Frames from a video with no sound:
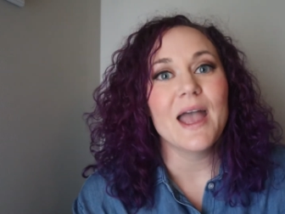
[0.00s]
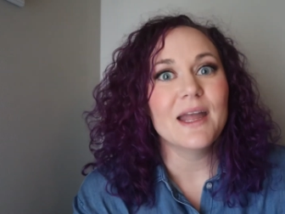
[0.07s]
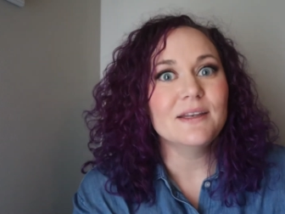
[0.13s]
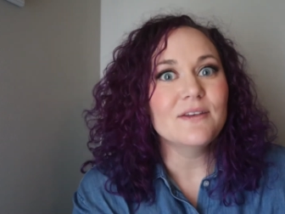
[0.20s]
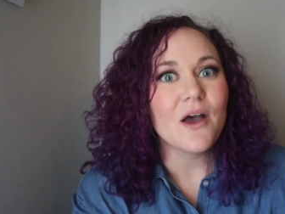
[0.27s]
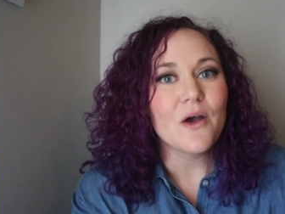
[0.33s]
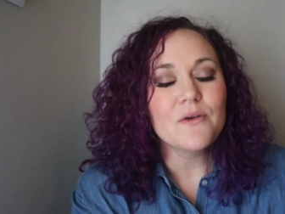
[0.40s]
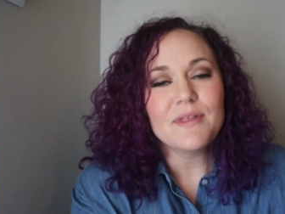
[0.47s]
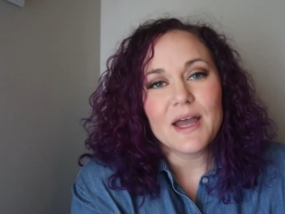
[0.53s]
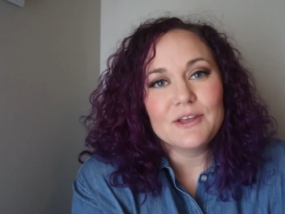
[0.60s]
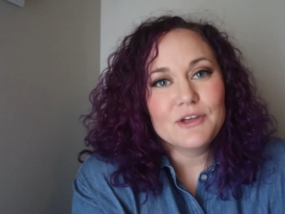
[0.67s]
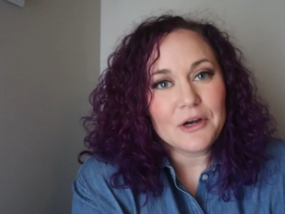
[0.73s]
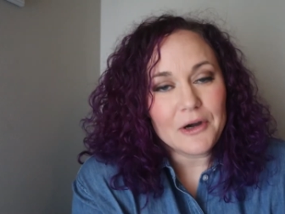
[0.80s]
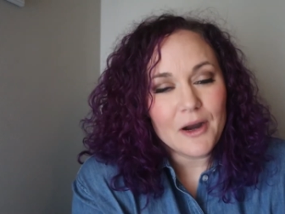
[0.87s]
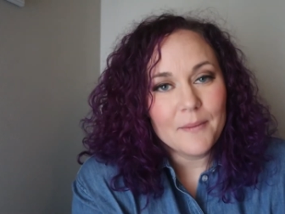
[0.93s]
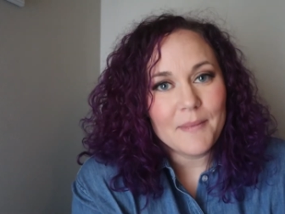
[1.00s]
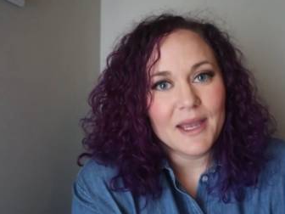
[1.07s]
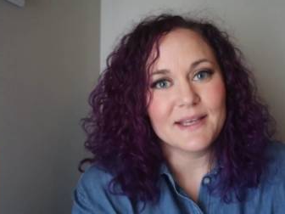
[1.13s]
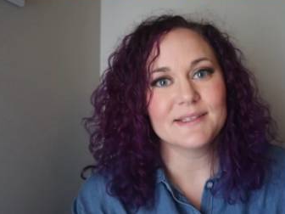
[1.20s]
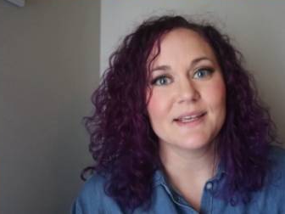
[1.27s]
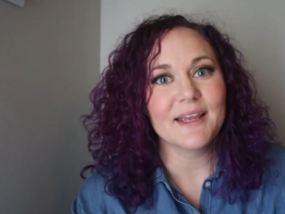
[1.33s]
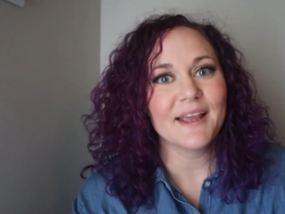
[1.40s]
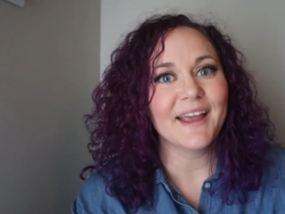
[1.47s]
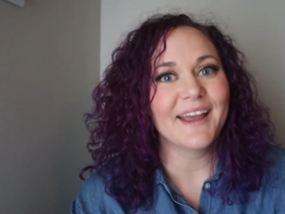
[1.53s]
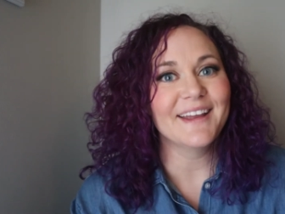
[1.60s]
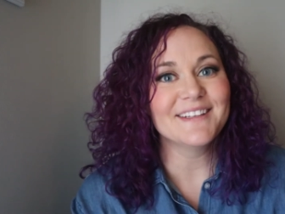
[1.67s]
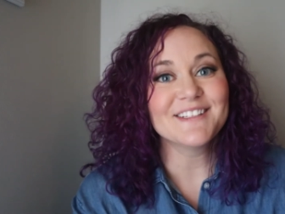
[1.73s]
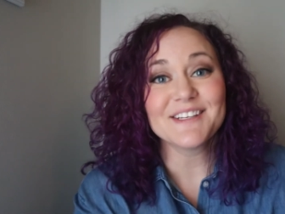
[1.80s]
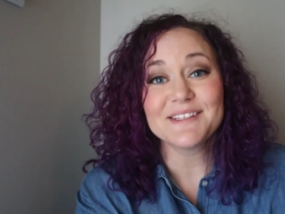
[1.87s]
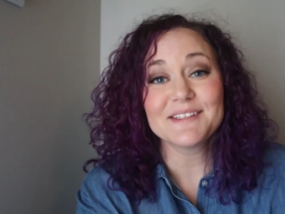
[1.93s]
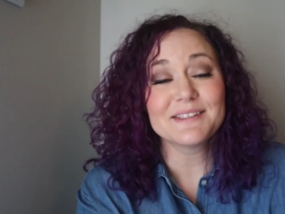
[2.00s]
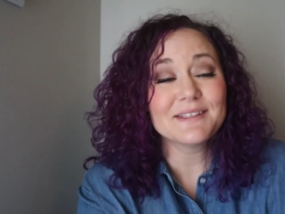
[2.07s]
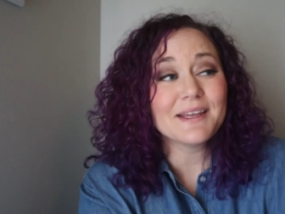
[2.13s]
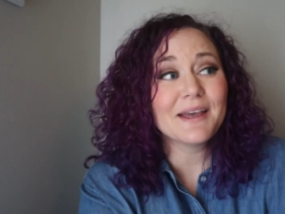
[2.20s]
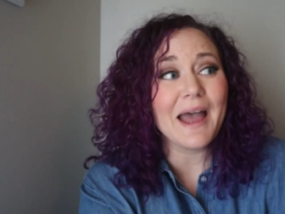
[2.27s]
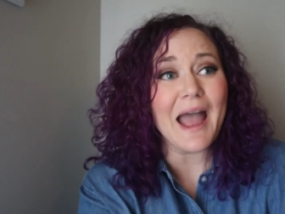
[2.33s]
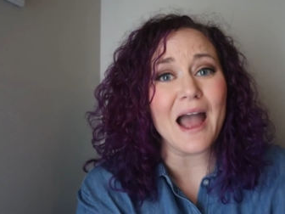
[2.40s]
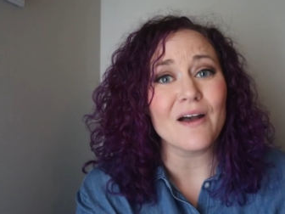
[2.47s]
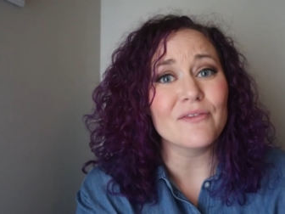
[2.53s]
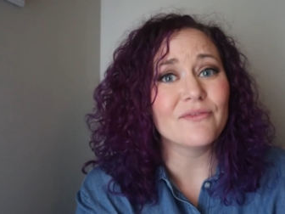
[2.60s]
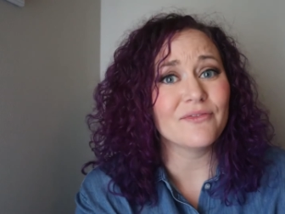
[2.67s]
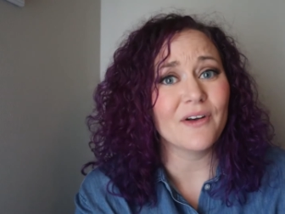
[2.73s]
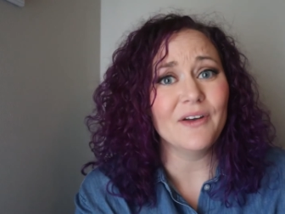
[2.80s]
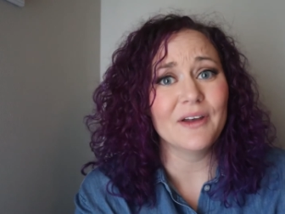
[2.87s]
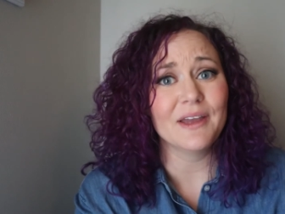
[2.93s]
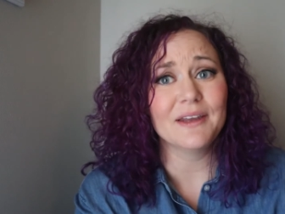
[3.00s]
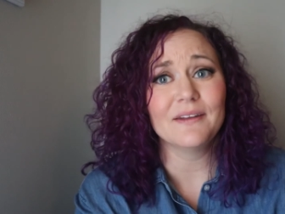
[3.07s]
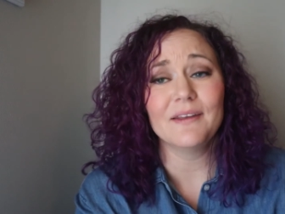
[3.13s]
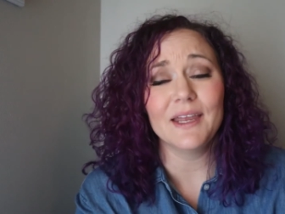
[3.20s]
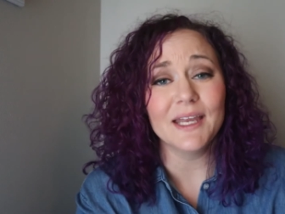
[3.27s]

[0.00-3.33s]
and know that you're amazing and just have fun.